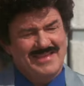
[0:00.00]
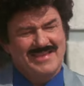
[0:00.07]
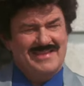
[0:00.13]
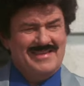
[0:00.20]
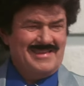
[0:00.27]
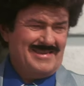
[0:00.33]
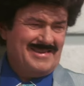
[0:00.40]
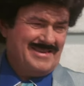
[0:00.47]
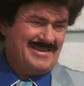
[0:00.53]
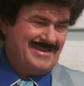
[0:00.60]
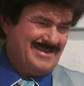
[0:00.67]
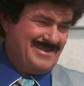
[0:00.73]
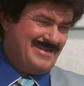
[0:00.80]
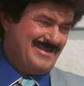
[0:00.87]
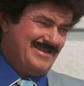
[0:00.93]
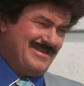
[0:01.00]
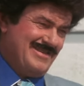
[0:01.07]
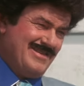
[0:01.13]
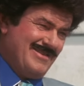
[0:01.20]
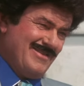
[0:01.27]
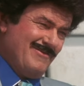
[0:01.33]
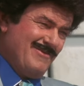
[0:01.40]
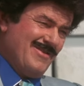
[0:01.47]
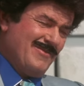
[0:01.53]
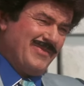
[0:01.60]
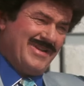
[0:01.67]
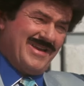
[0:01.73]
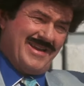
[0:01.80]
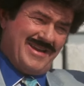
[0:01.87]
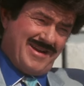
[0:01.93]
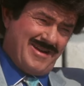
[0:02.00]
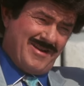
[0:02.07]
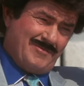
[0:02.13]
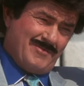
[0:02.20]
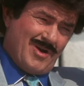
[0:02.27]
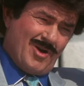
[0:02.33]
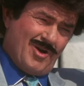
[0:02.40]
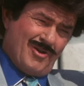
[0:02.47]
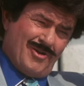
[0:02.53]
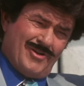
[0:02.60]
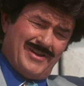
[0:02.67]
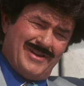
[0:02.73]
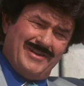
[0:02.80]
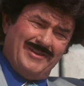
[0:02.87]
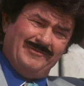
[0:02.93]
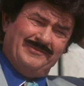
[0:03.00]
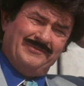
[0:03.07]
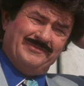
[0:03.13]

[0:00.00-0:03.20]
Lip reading: sort of like him, okay? He steals the